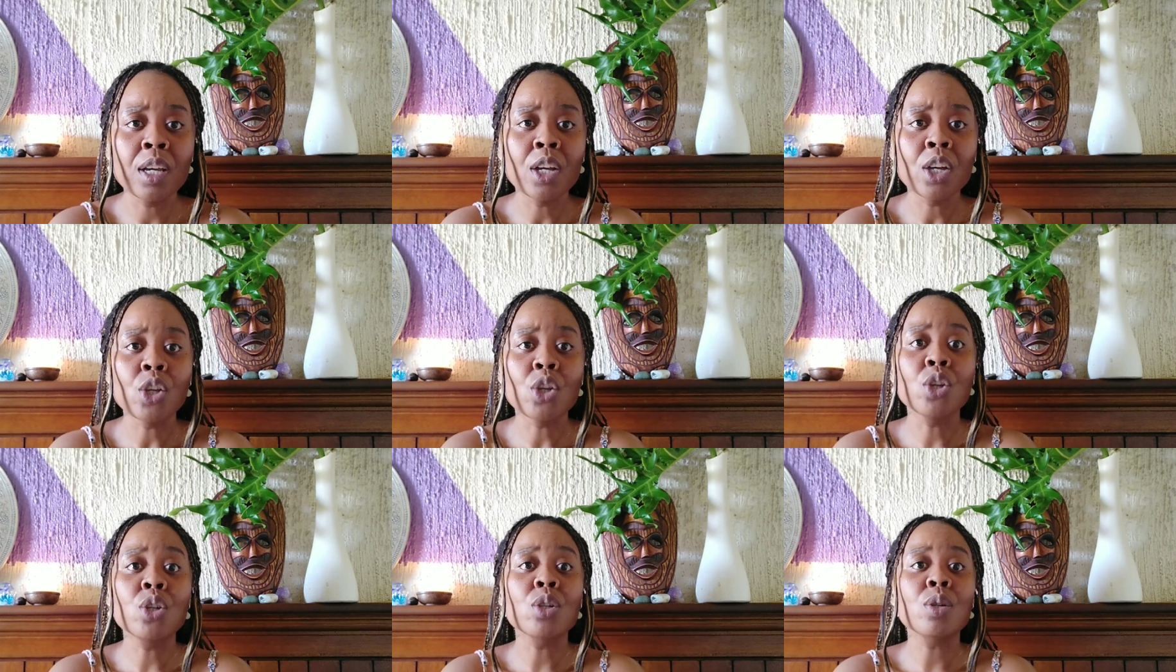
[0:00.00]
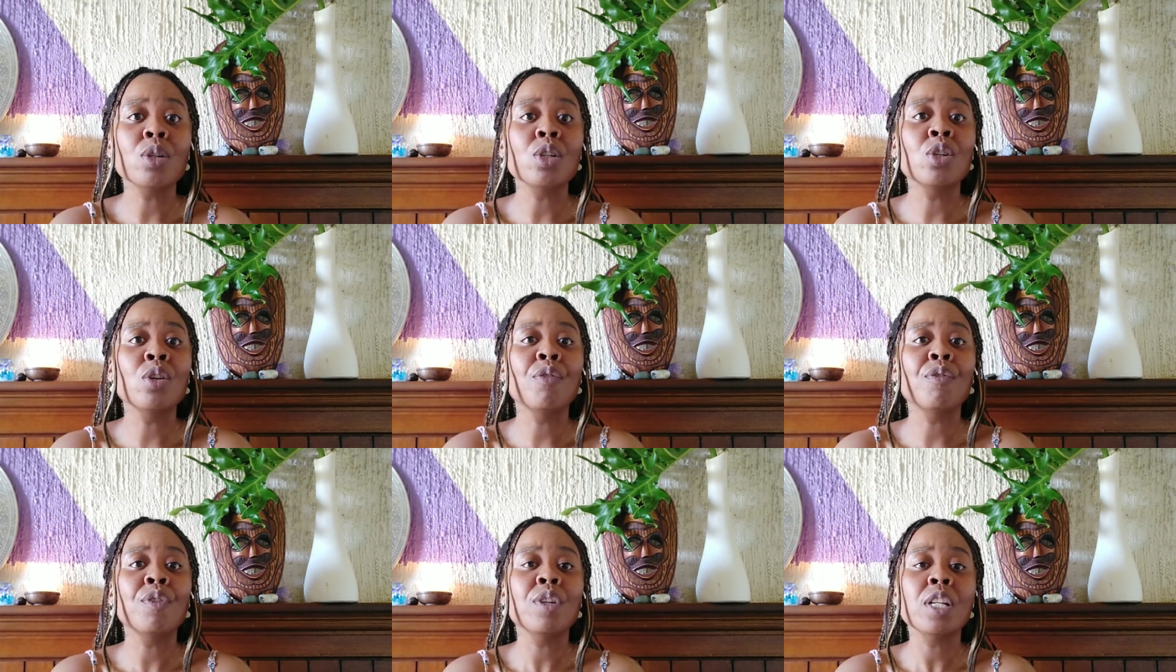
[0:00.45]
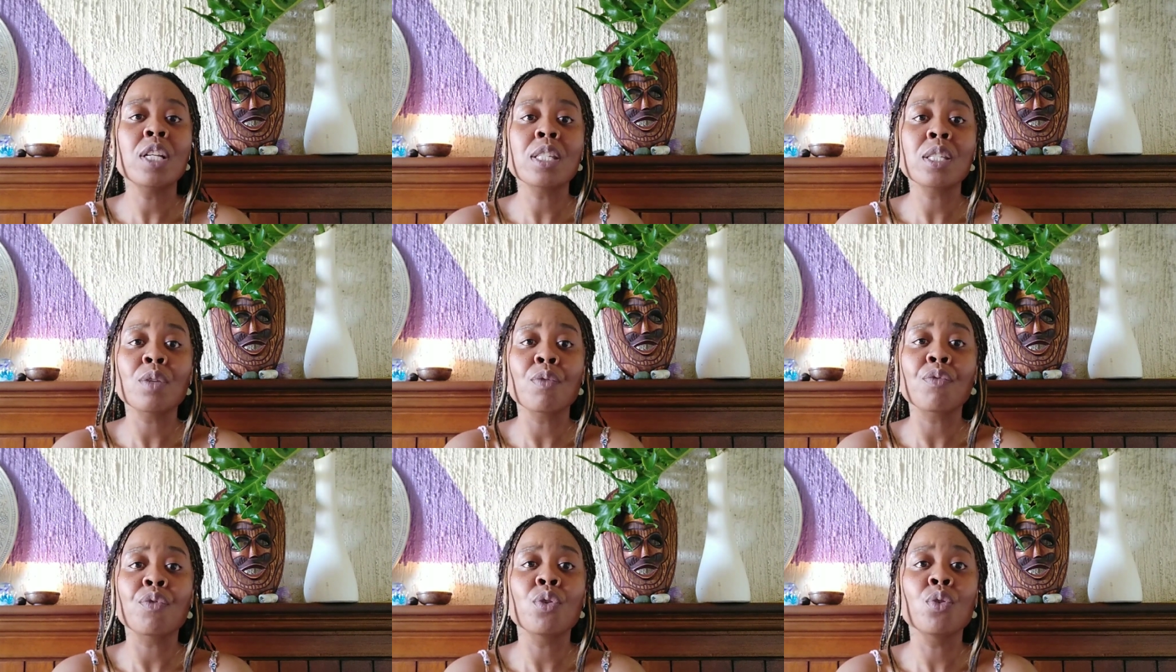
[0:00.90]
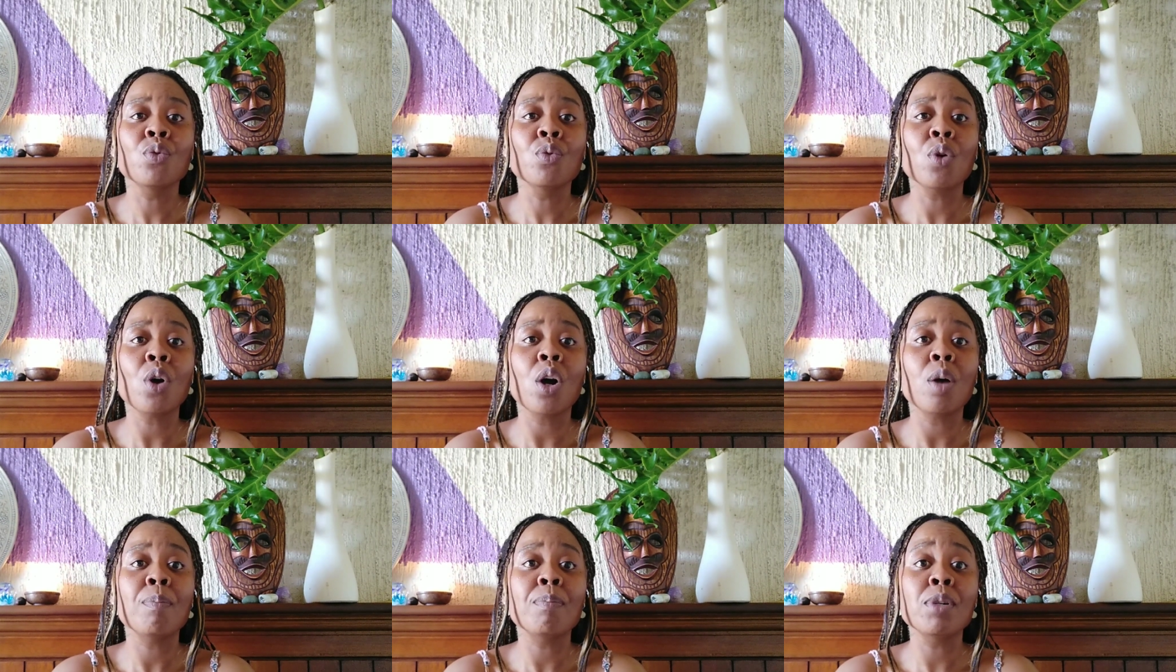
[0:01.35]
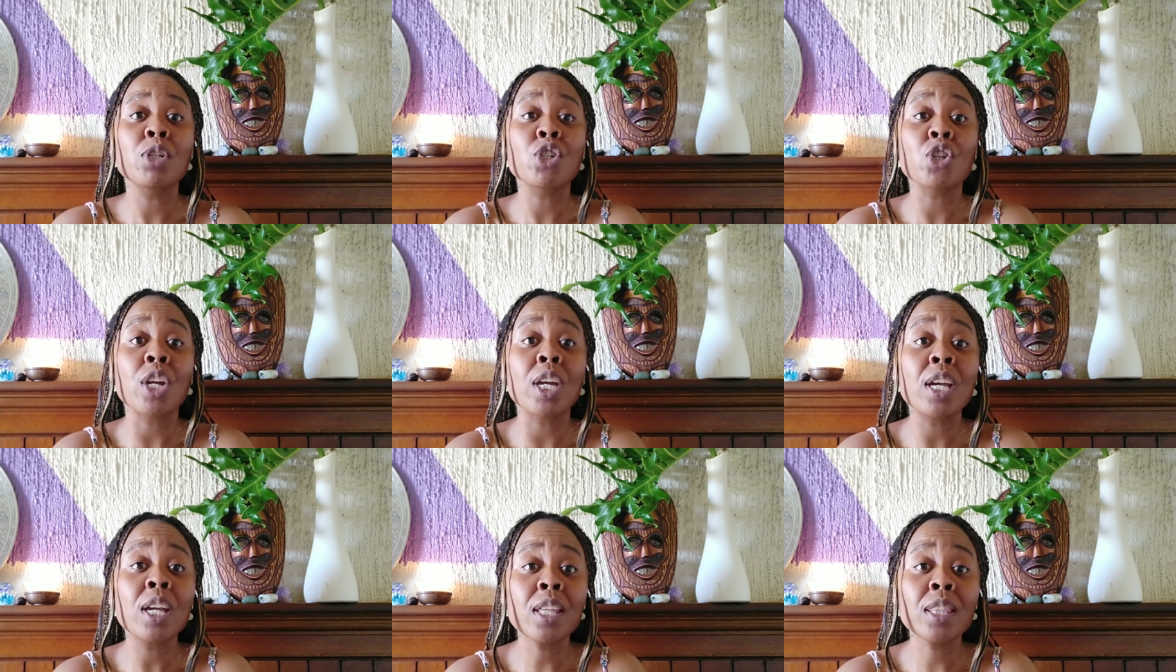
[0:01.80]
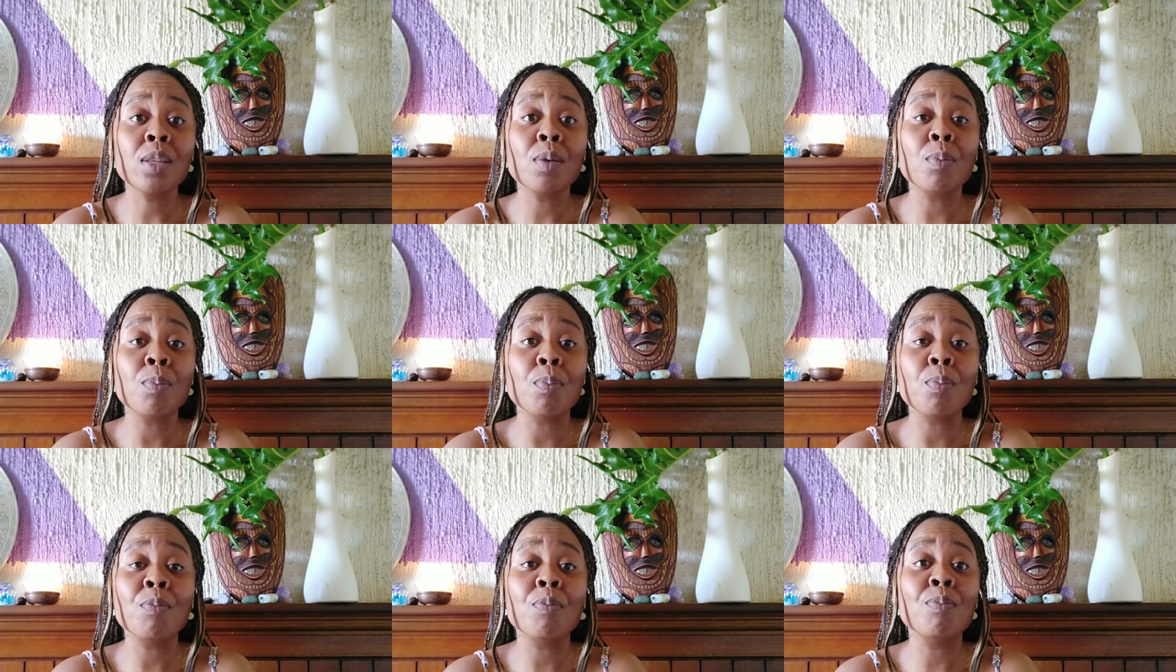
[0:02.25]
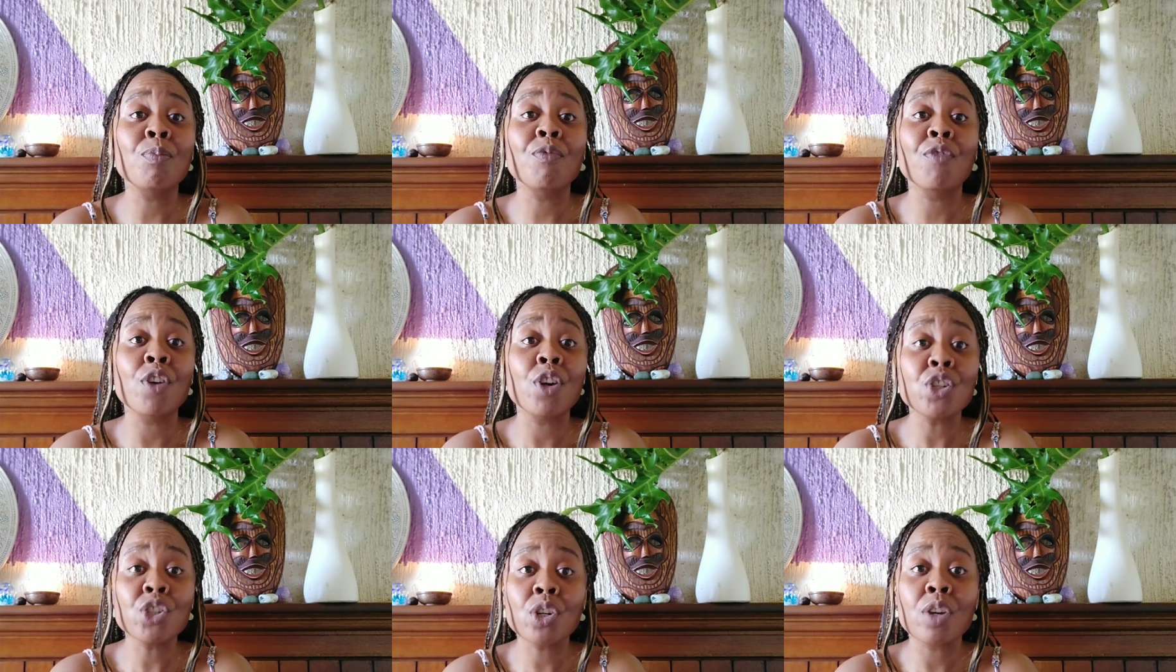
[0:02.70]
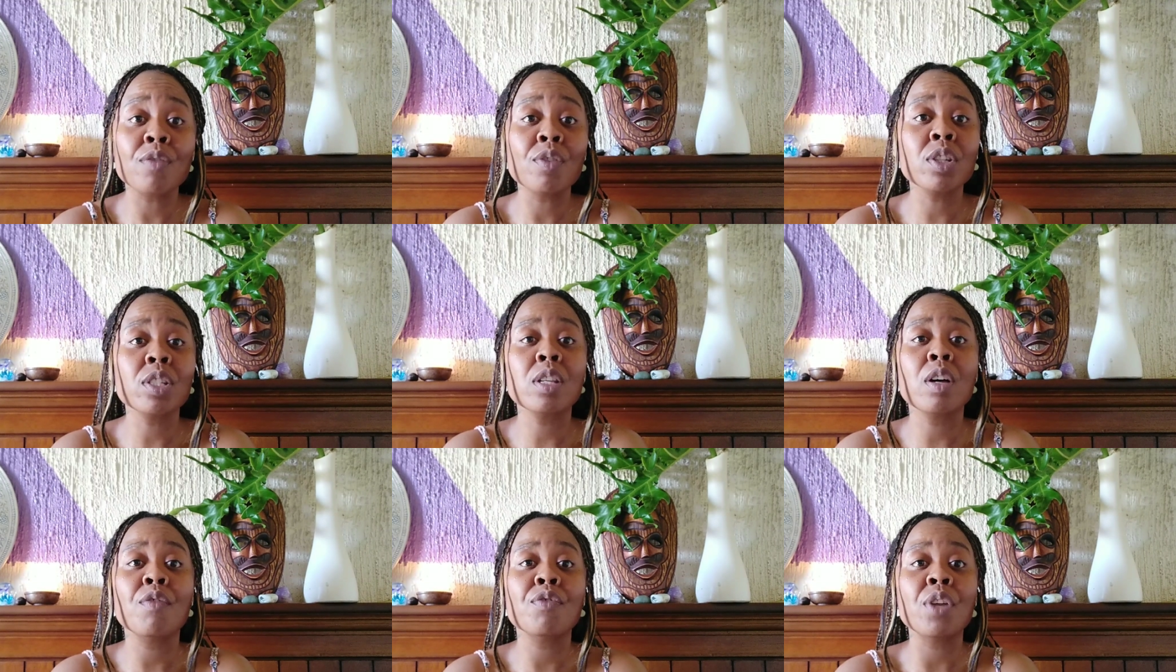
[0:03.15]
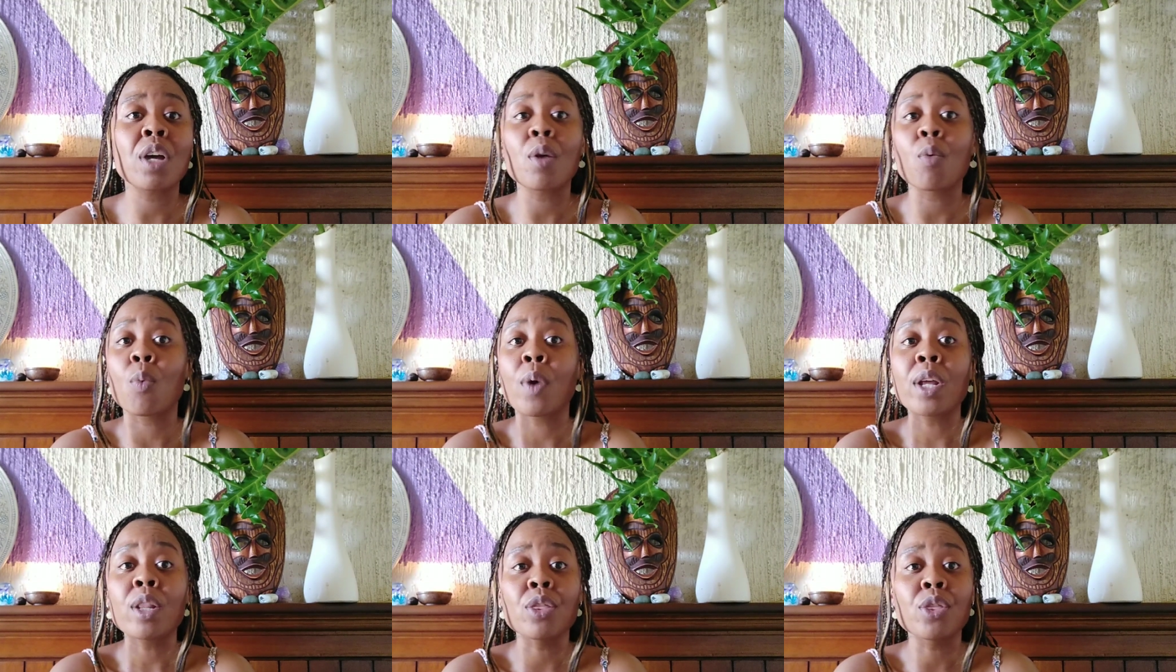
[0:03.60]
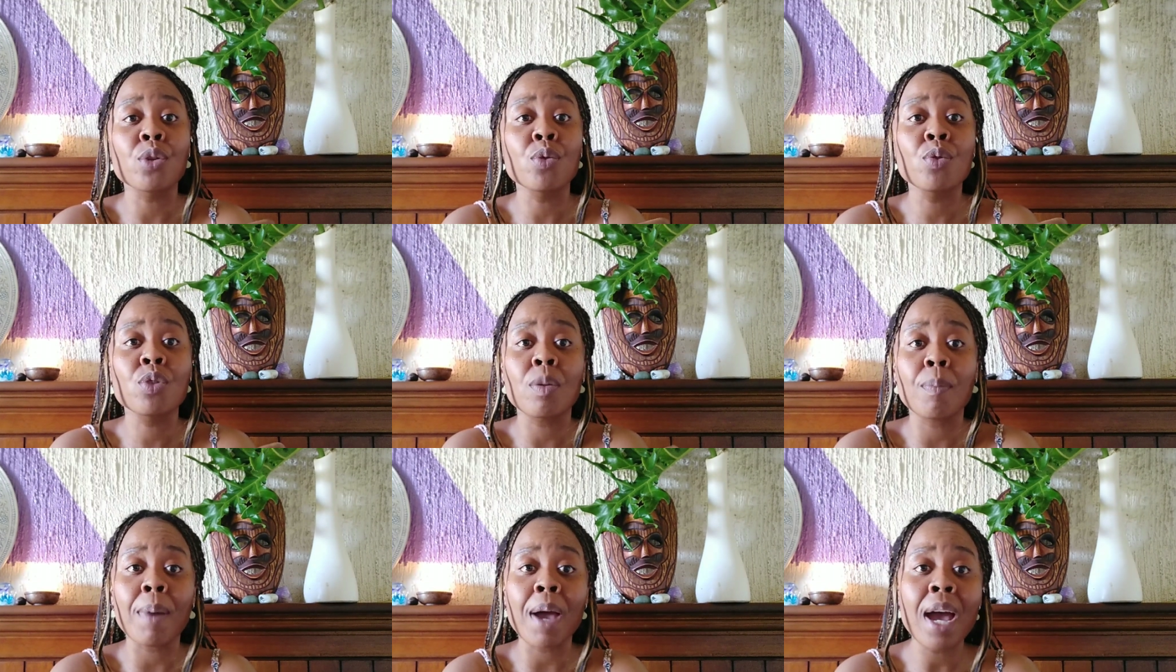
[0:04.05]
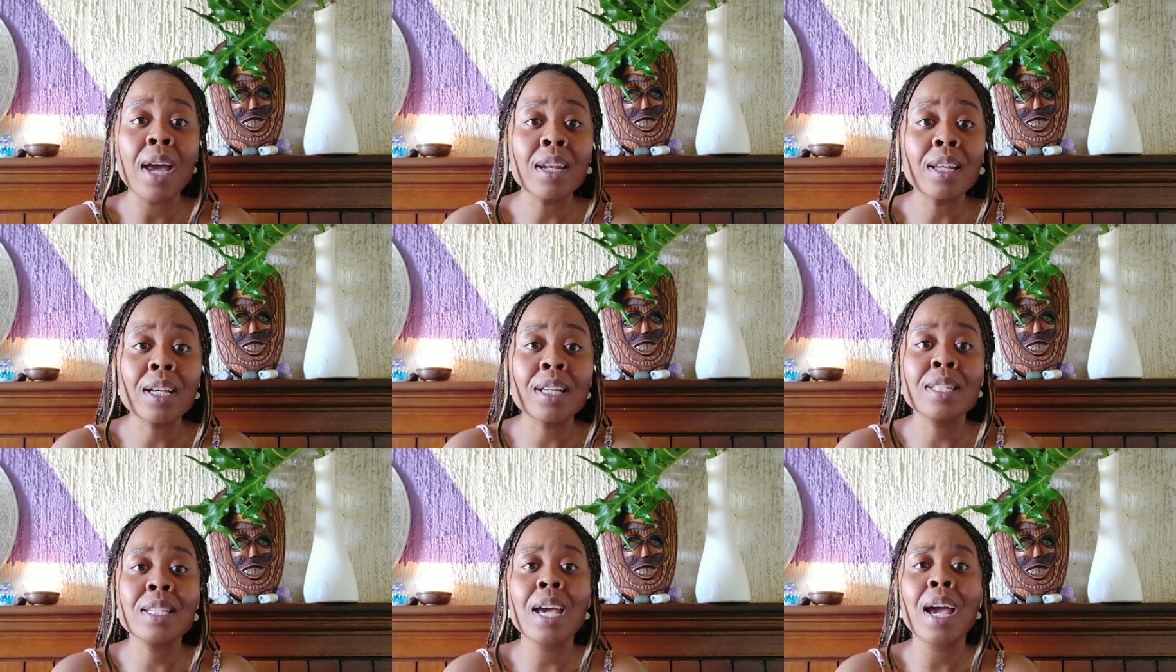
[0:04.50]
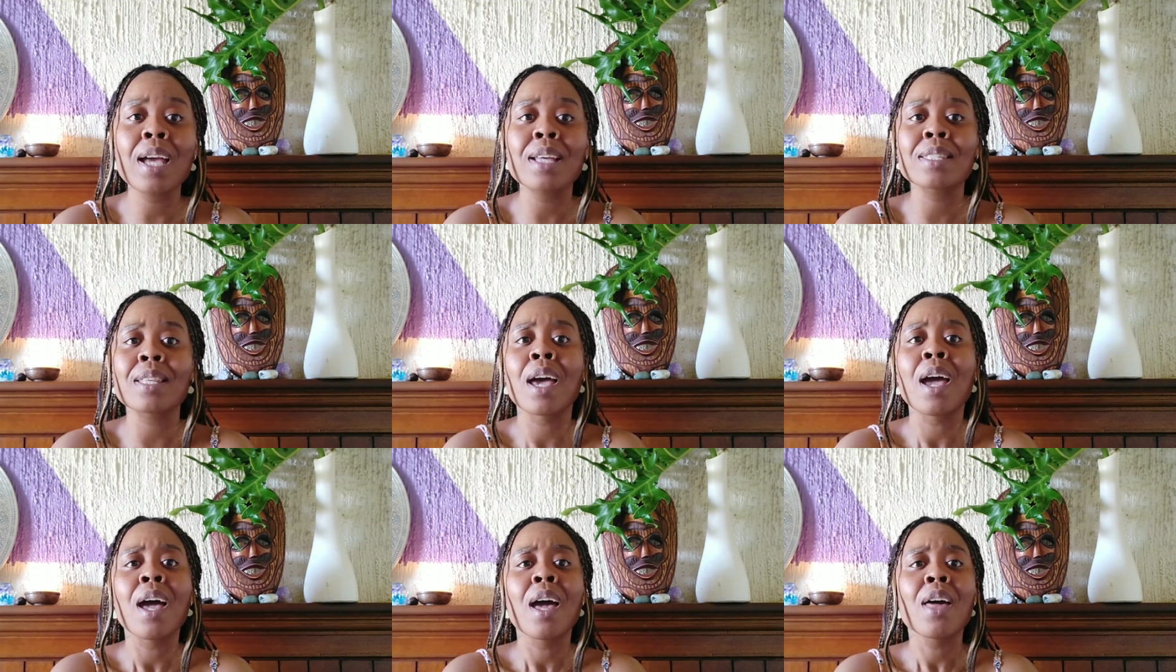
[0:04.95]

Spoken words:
You feel as if you are betraying the version of yourself that went through the panic attacks,